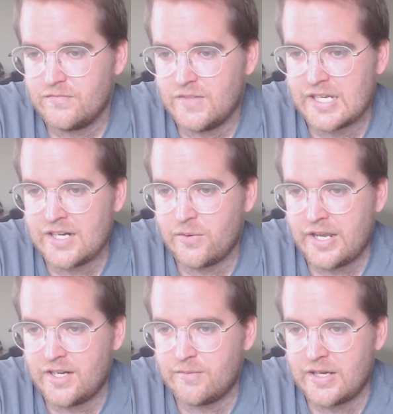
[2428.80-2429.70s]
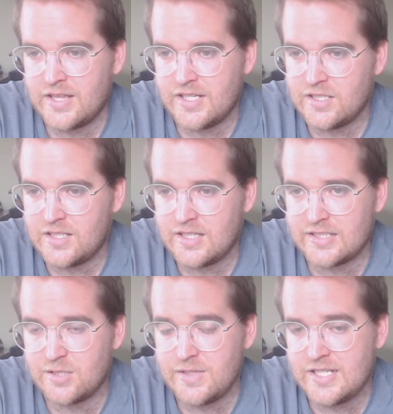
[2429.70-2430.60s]
Like, I don't hate him. I think like
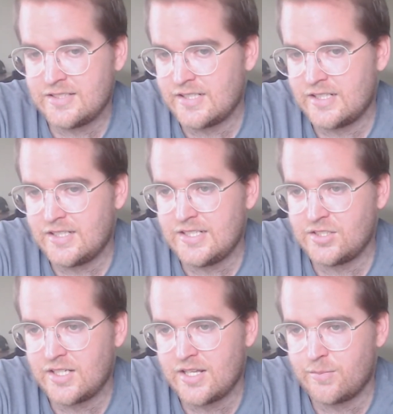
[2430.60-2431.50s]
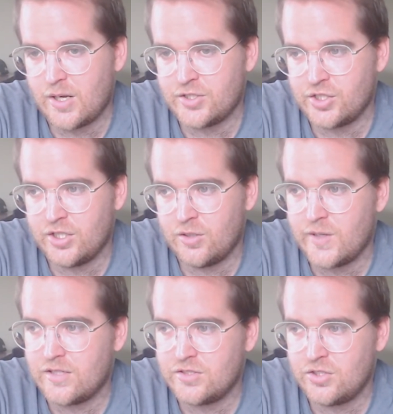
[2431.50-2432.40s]
to me, he's a guy that probably should go
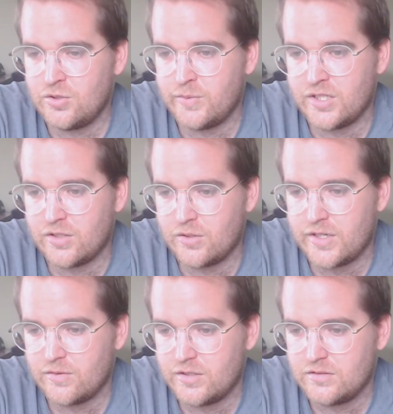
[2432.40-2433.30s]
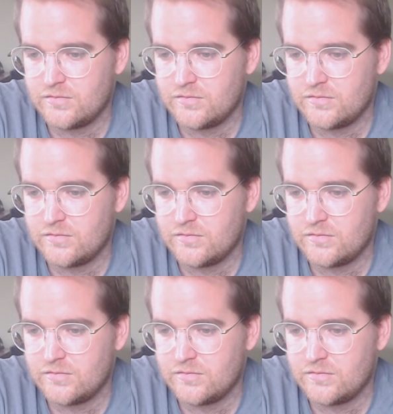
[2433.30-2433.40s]
round 2, but he'll go round 1.